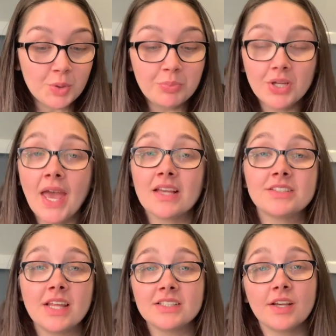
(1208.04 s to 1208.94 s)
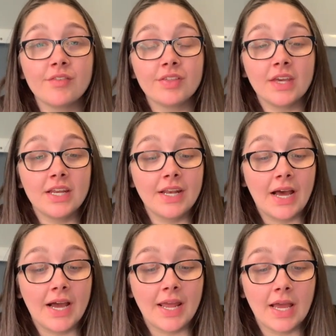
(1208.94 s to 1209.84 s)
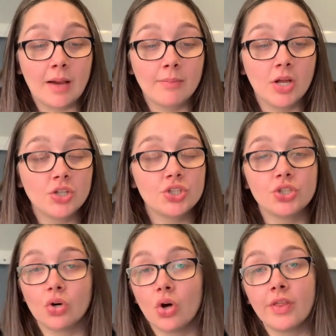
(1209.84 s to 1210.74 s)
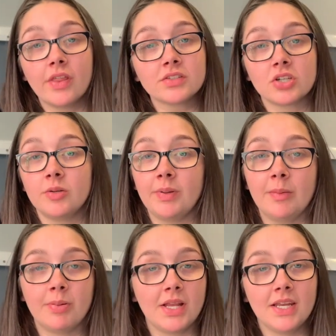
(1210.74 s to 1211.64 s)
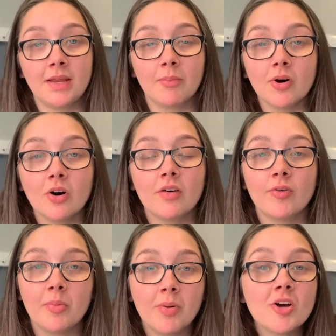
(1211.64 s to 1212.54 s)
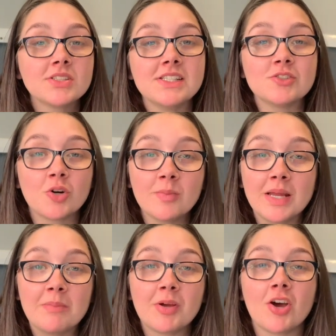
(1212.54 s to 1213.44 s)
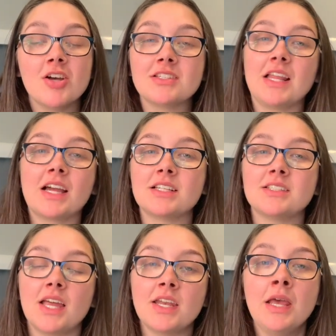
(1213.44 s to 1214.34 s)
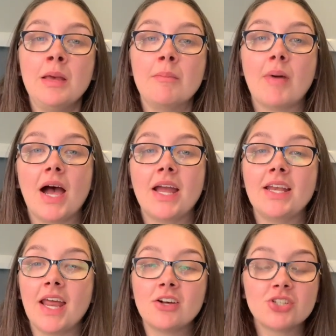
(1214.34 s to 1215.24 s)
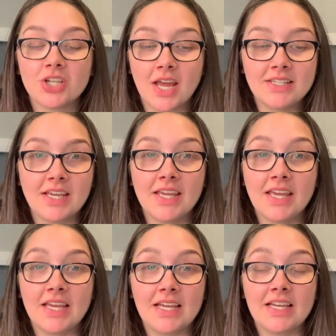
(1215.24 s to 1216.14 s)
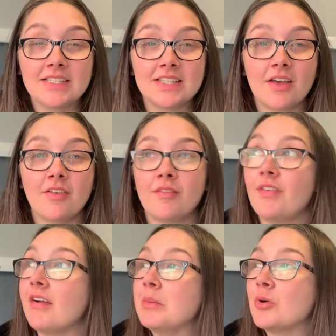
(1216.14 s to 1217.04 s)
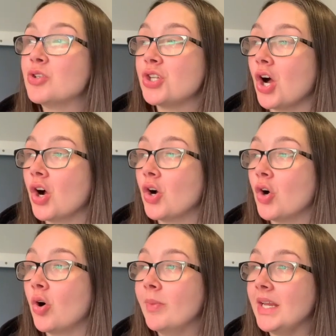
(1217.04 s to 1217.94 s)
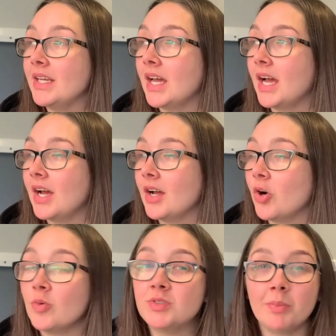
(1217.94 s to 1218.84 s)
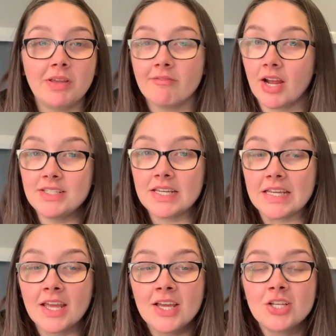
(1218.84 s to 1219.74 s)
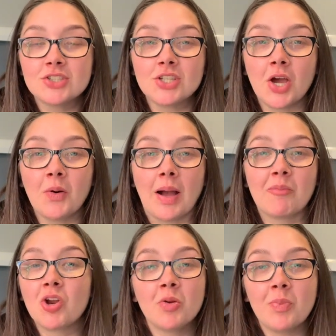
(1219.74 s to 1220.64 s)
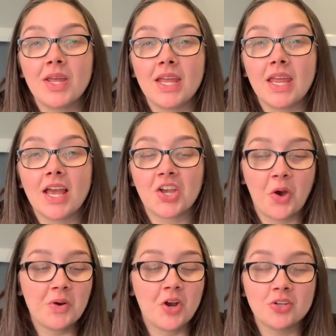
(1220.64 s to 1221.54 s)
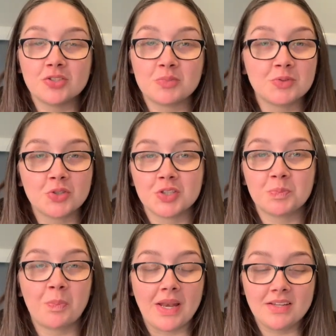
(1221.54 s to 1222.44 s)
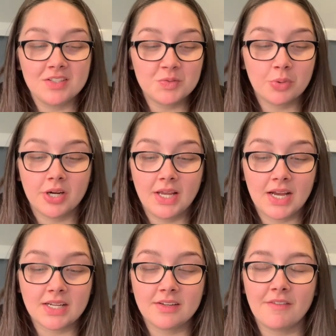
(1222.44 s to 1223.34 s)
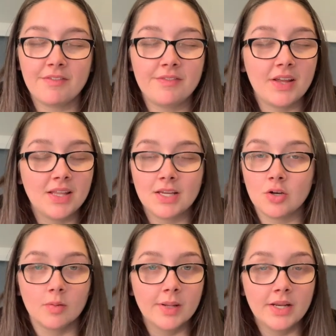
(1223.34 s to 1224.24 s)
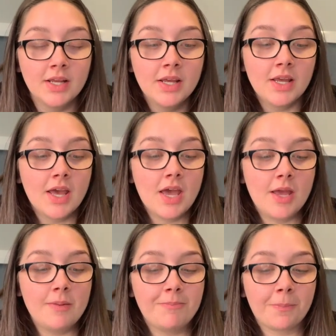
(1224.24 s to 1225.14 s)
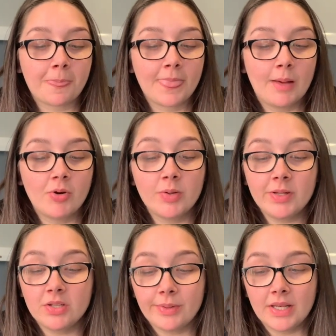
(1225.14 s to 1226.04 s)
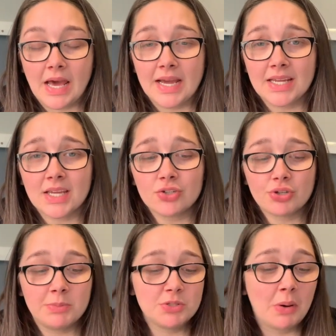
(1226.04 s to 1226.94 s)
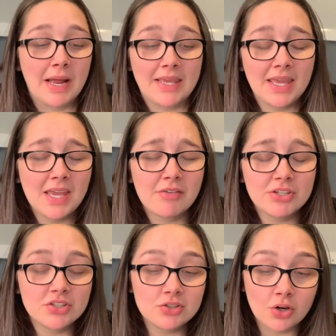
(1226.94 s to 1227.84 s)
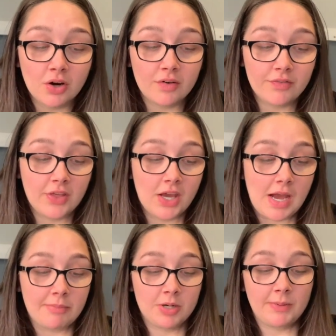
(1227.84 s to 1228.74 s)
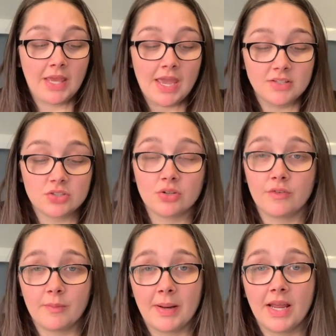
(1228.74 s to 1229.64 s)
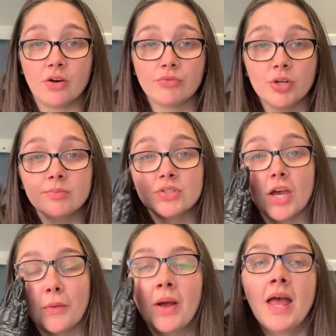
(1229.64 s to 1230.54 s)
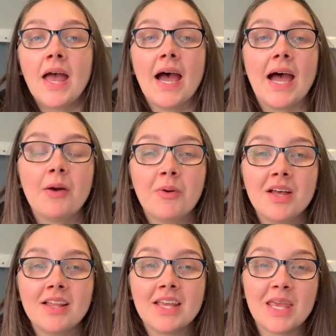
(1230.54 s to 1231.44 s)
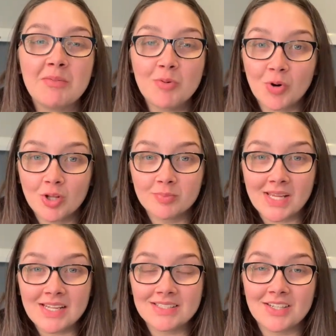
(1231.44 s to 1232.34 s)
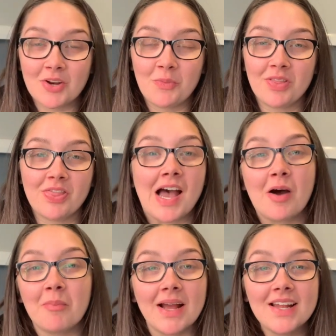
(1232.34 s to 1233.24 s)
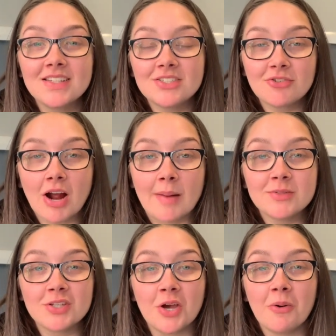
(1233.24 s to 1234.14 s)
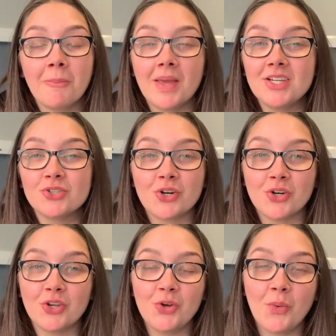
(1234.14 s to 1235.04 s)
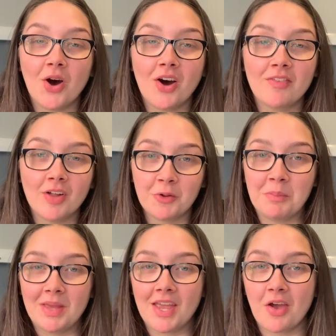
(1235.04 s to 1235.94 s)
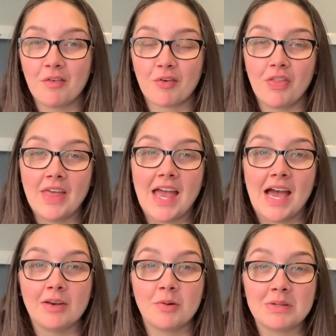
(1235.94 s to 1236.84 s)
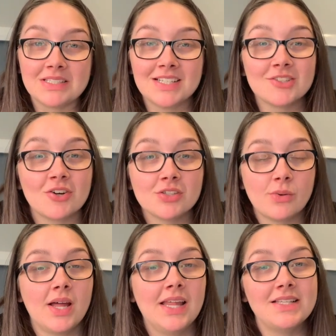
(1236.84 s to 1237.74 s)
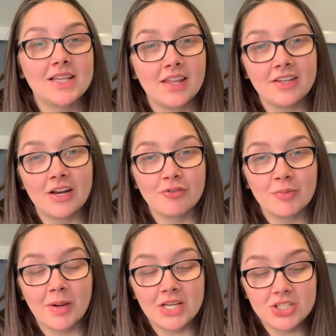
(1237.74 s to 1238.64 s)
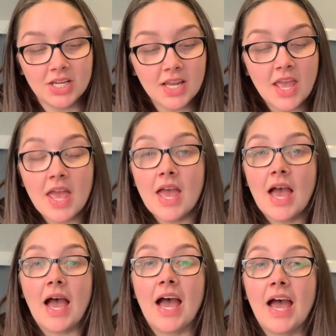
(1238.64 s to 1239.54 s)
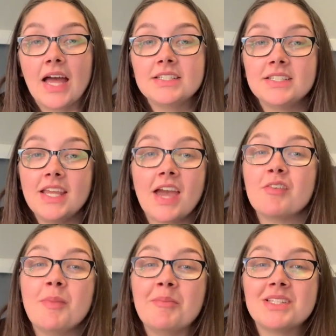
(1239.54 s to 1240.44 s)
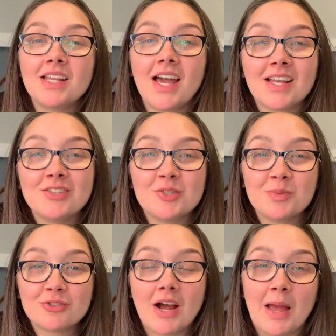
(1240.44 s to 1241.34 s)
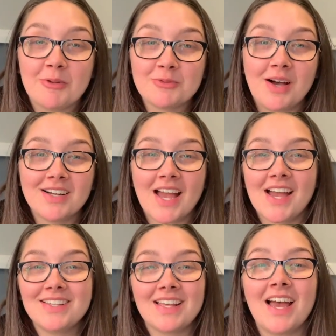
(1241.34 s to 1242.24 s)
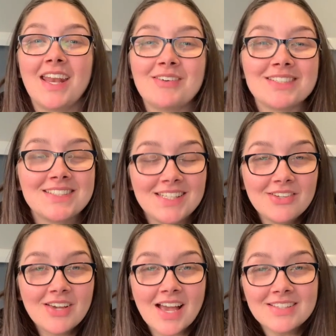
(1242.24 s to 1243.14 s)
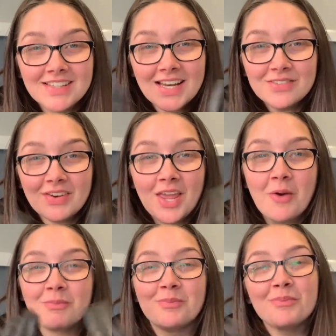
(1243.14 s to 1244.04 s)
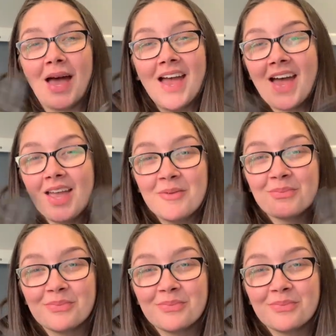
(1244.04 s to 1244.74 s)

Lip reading: But yeah, so that's everything. I am sure that there's going to be plenty more of unboxings coming, because like I said, my nail shed is very much coming up to being ready, so I'm going to be going on some sort of spending spree. I can feel it coming. I'm going to be doing like trips to IKEA and stuff, that I'm going to be getting stuff for my nail room, so I will keep you all updated with that on my Instagram, so make sure you are following me over on there and on my TikTok as well. It's at the nail room by G, and yeah, remember to like and subscribe as well, guys, and I will see you guys in the next video. Bye.